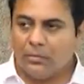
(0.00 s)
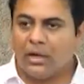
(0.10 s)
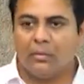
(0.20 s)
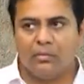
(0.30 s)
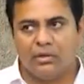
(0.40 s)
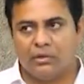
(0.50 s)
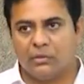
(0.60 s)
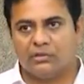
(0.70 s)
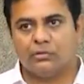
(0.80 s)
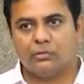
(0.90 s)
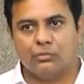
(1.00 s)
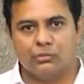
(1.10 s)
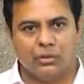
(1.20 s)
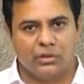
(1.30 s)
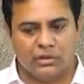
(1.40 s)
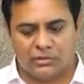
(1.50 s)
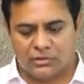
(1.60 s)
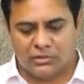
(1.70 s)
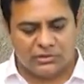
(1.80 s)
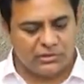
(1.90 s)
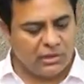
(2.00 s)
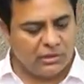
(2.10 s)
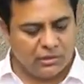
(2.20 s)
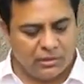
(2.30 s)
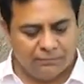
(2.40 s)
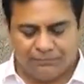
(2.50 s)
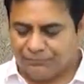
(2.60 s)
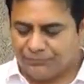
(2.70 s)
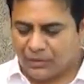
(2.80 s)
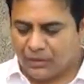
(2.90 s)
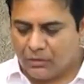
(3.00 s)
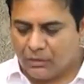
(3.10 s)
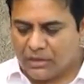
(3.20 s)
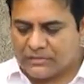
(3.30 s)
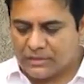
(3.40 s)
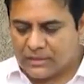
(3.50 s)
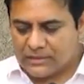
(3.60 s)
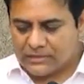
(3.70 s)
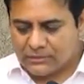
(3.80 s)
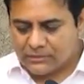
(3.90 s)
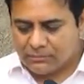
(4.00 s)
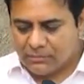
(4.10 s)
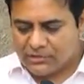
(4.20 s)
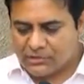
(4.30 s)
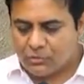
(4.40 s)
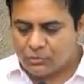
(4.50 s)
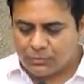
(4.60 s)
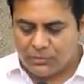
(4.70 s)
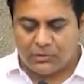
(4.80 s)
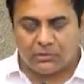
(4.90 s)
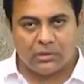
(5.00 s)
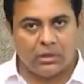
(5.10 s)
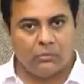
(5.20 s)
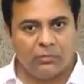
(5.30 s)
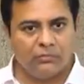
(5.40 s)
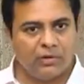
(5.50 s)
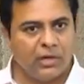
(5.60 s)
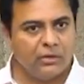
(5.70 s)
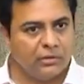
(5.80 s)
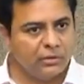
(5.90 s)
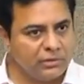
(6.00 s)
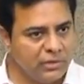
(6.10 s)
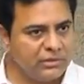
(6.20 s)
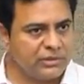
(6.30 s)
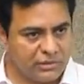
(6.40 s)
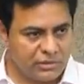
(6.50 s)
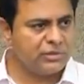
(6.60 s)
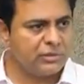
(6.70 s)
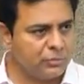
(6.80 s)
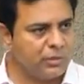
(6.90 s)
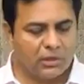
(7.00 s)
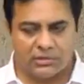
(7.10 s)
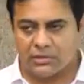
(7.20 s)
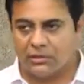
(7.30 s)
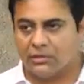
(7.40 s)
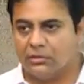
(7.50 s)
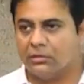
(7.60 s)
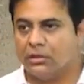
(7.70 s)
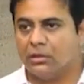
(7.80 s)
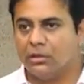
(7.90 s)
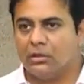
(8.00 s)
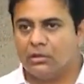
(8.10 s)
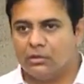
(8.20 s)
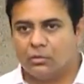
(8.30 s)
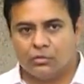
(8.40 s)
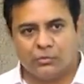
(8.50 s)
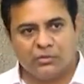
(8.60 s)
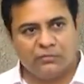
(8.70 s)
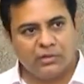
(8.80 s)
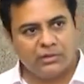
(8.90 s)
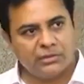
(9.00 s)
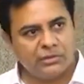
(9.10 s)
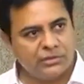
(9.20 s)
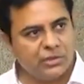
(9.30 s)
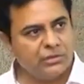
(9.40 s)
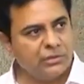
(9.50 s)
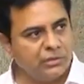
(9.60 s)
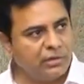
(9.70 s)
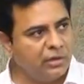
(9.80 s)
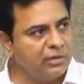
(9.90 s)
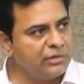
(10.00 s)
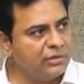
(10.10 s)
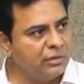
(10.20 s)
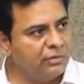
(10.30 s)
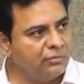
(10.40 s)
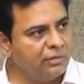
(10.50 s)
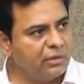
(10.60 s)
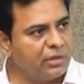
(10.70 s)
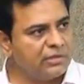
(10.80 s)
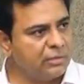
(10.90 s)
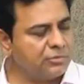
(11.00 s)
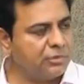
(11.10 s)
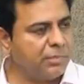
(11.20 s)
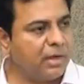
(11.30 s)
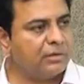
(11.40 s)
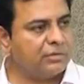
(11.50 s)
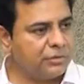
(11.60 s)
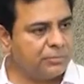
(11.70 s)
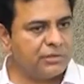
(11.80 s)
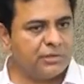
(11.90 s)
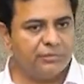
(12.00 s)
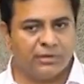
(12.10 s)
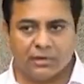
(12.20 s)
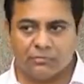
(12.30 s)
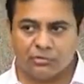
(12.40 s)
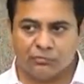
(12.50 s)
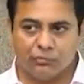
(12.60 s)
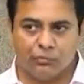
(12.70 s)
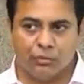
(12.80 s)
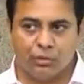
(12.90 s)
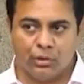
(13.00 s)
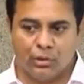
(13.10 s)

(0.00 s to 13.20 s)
My humble request to you, Niraj, is that um, you know, as a as a minister who's been in the government for nine years, and as a citizen as well, as an Indian you know, who's been witnessing the changing trends in the consumption patterns, especially when it comes to food.